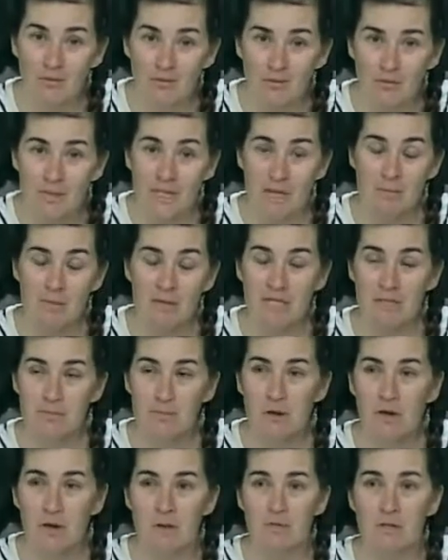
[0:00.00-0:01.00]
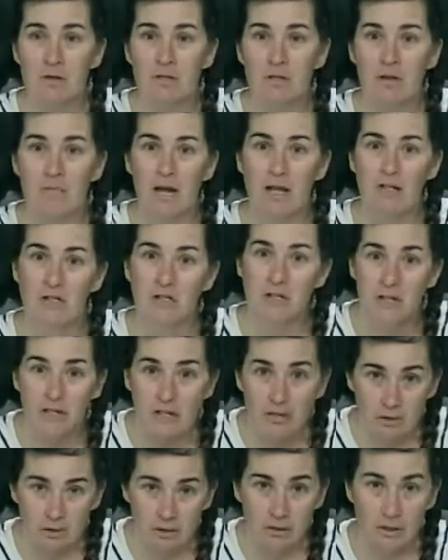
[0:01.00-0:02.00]
some of these programs only match to
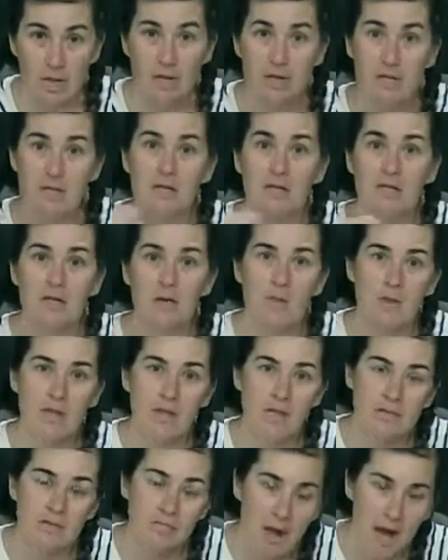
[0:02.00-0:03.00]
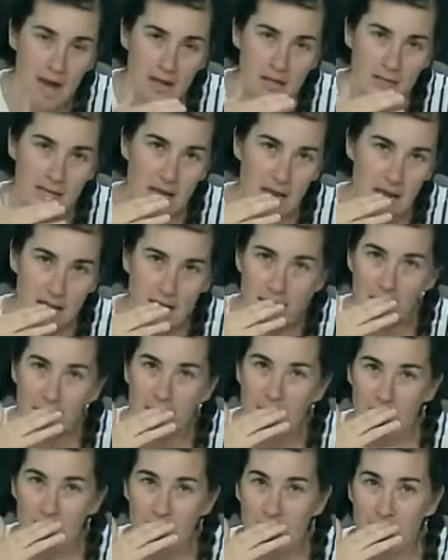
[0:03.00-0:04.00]
like third cousins, some of these
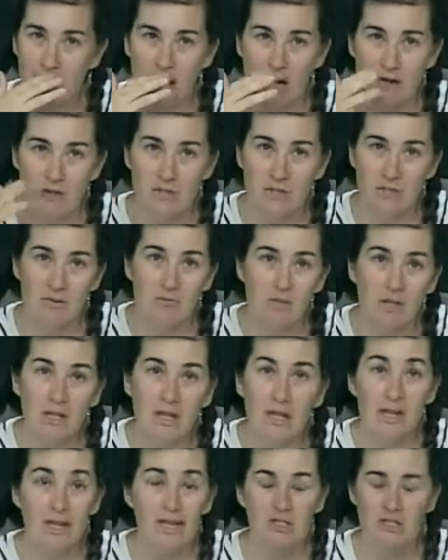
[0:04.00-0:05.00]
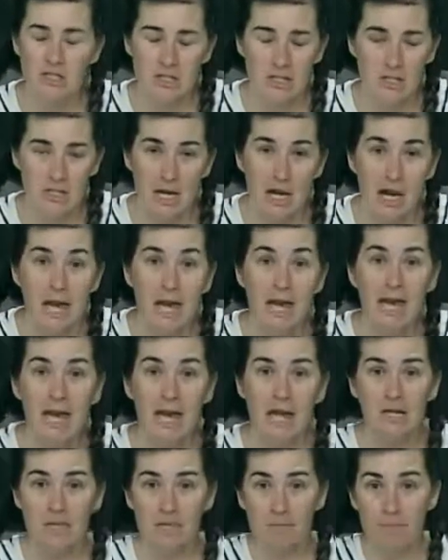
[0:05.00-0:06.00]
claim they match differently.
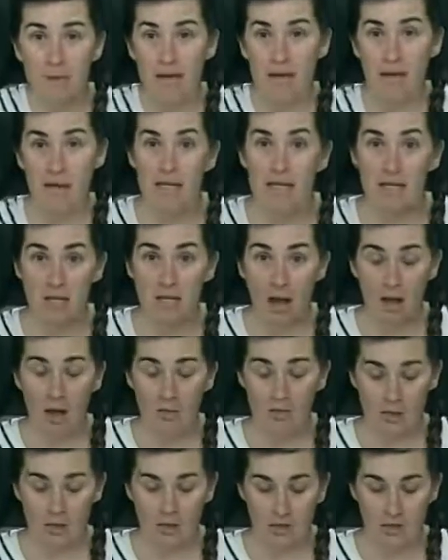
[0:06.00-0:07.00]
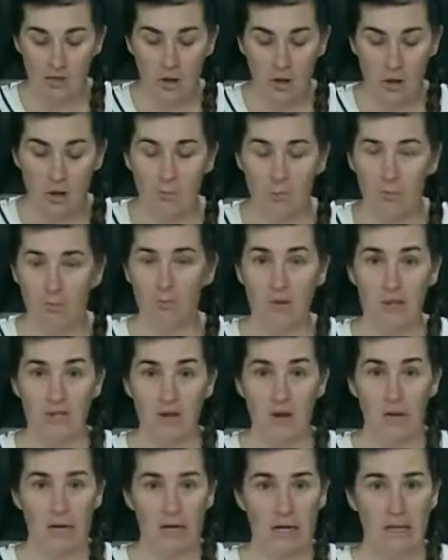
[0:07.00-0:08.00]
It depends on the scope of what's
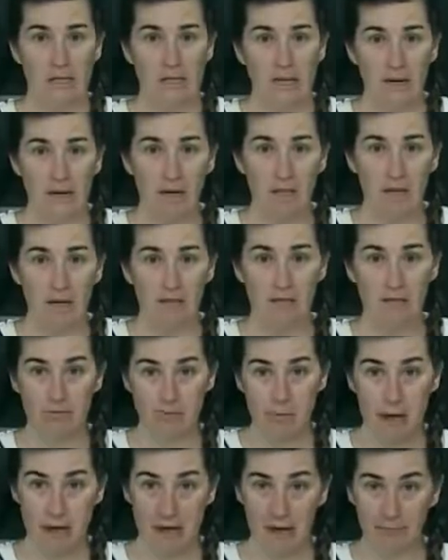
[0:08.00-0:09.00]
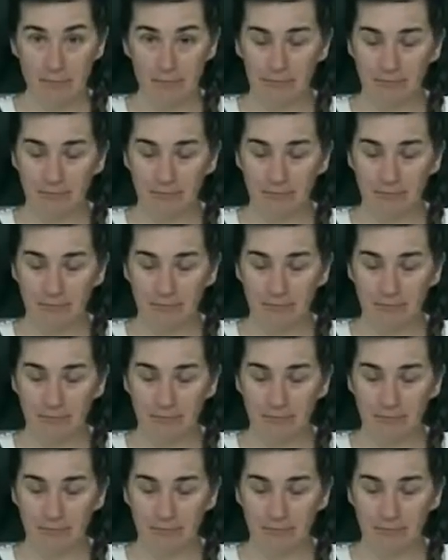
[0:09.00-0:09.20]
already in the database, right?